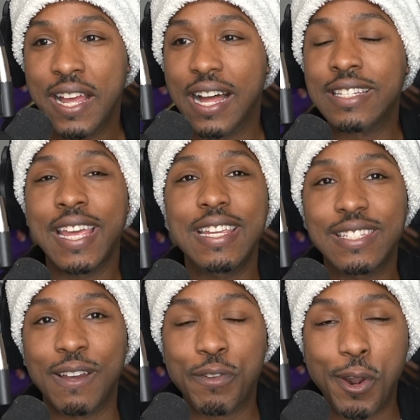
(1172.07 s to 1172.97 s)
a
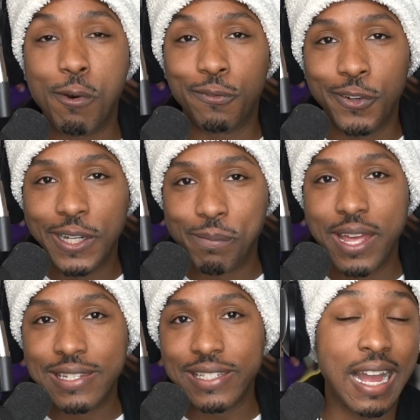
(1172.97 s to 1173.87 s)
taste of their own freaking
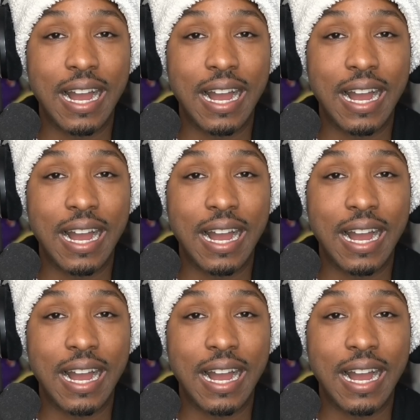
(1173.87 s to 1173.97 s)
medicine.